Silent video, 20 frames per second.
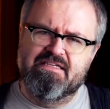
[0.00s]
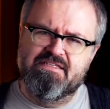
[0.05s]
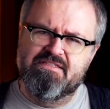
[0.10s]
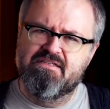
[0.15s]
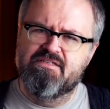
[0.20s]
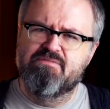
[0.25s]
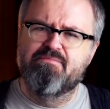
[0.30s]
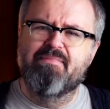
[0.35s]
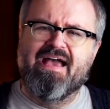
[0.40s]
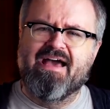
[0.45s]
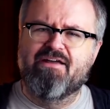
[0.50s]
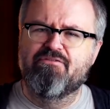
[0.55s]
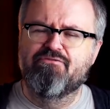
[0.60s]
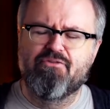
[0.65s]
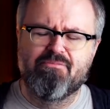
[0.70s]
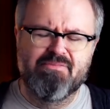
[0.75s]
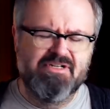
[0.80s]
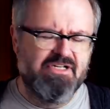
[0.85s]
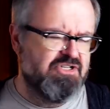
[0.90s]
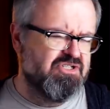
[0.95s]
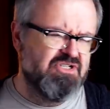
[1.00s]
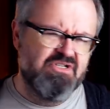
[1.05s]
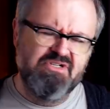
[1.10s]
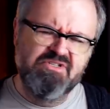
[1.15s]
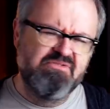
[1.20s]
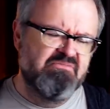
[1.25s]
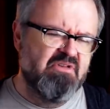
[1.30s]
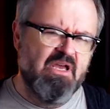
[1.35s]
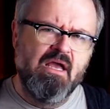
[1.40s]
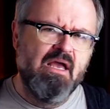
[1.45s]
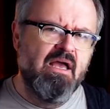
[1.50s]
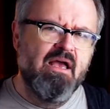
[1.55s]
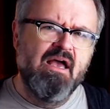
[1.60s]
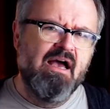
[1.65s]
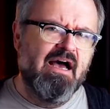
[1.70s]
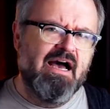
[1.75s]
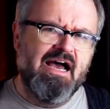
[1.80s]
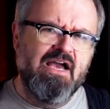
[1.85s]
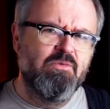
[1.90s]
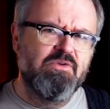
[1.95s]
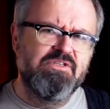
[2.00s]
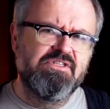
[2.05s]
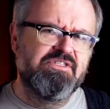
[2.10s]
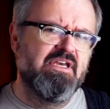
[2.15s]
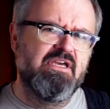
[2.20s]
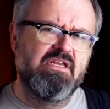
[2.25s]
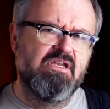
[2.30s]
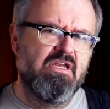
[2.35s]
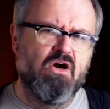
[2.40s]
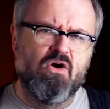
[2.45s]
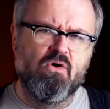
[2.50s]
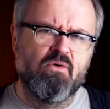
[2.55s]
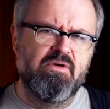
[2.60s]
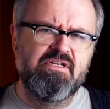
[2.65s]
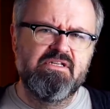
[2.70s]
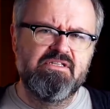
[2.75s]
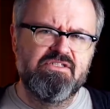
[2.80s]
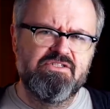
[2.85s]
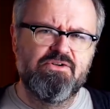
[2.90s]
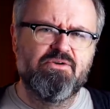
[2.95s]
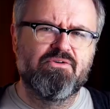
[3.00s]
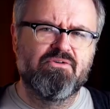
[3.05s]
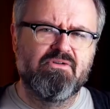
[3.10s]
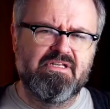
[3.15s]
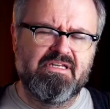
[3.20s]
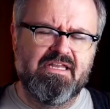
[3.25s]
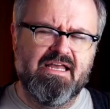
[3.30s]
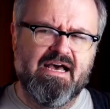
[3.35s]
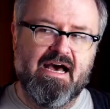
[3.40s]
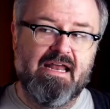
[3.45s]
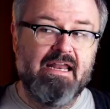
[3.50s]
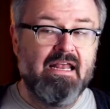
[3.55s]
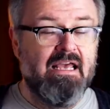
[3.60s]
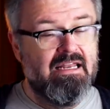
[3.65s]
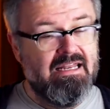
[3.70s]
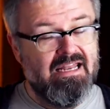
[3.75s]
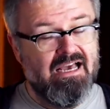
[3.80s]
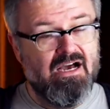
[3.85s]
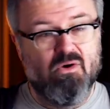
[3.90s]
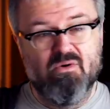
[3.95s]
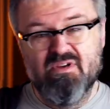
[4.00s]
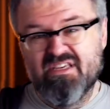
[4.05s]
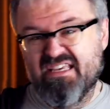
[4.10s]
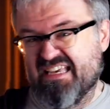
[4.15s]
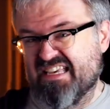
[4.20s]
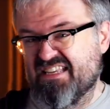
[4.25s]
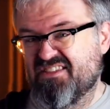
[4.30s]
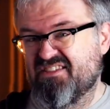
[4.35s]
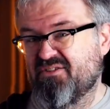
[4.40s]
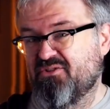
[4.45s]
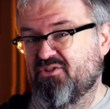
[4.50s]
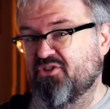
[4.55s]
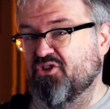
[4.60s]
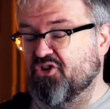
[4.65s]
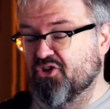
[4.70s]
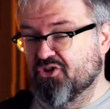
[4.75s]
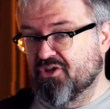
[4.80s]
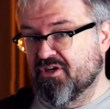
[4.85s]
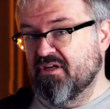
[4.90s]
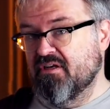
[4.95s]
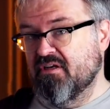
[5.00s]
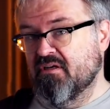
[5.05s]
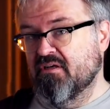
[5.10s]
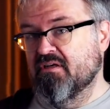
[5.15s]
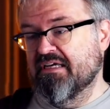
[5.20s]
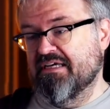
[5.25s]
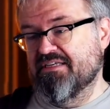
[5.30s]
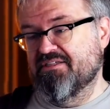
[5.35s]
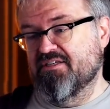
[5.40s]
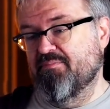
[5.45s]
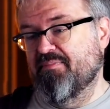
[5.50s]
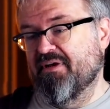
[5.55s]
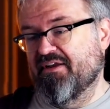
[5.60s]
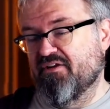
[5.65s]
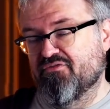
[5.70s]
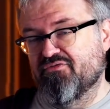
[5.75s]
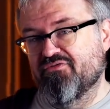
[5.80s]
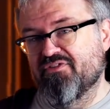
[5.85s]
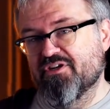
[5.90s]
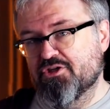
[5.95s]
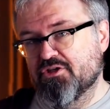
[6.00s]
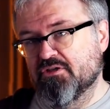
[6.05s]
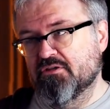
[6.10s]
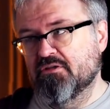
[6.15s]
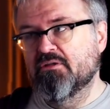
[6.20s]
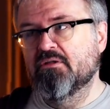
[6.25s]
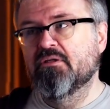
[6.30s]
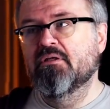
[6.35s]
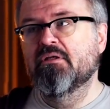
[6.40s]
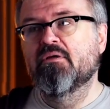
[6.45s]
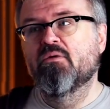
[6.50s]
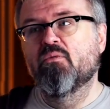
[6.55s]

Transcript: Is this bad for miniatures? I would say no, it is certainly not. Now, is it good? Is it beneficial?